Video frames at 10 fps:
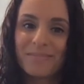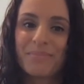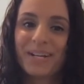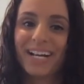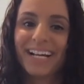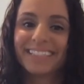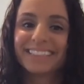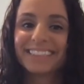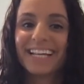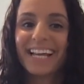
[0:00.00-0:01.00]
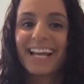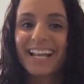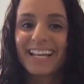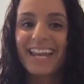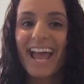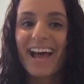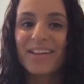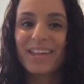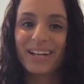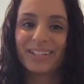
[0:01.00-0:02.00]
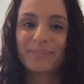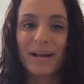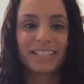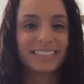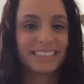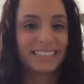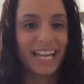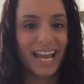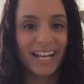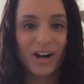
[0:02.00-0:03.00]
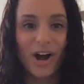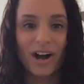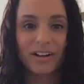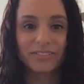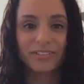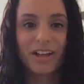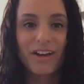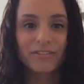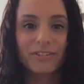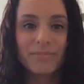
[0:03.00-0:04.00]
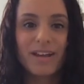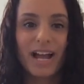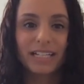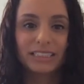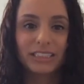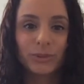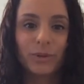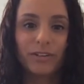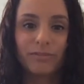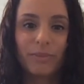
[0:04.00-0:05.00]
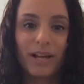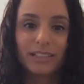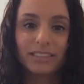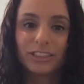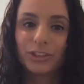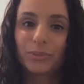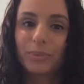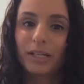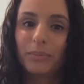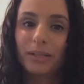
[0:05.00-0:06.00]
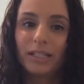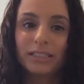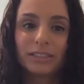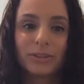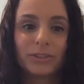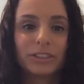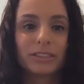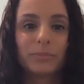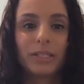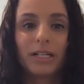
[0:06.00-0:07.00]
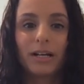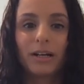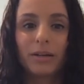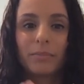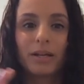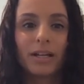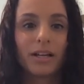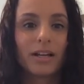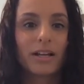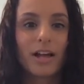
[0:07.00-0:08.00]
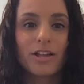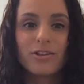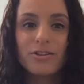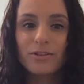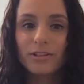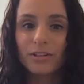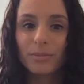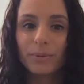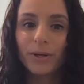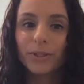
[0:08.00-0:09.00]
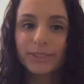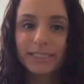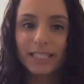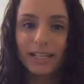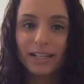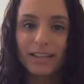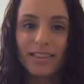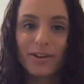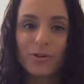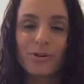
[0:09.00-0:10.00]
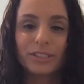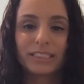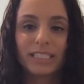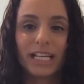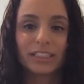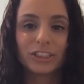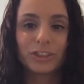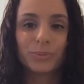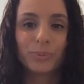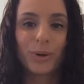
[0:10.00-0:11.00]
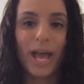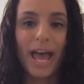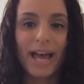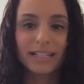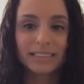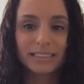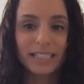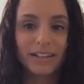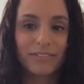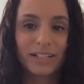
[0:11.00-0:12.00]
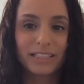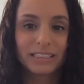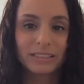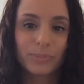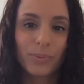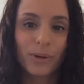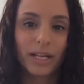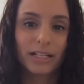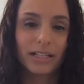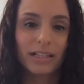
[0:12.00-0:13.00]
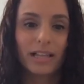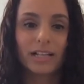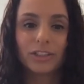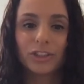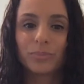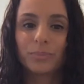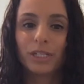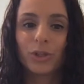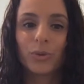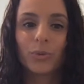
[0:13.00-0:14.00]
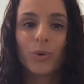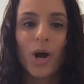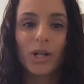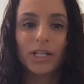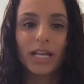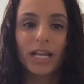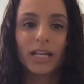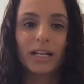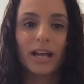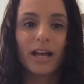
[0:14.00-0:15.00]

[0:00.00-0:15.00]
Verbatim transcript: because now they are about to take off. From nine to 12 months, your baby is going to become a new little person. They're going to get super active at this point. They should be crawling